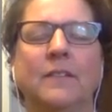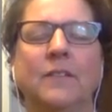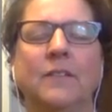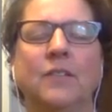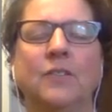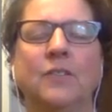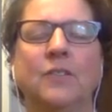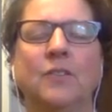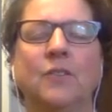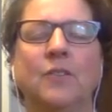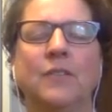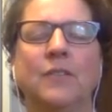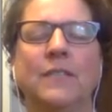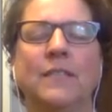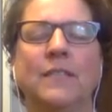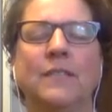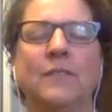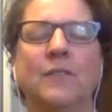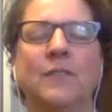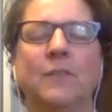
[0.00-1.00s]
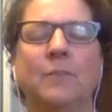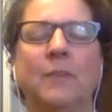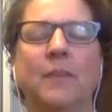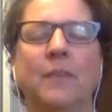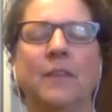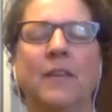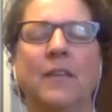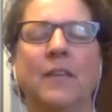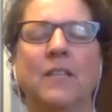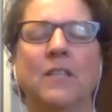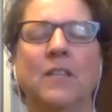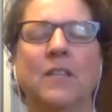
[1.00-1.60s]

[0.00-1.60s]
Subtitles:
Do you notice if your breath gets